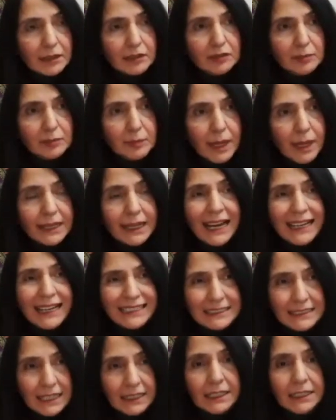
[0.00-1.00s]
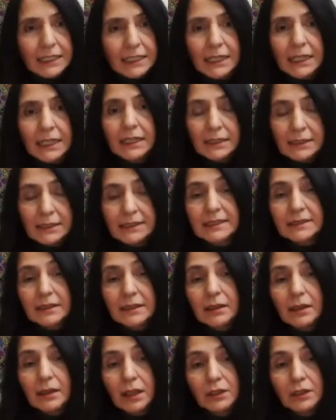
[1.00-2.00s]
of my identity. It is still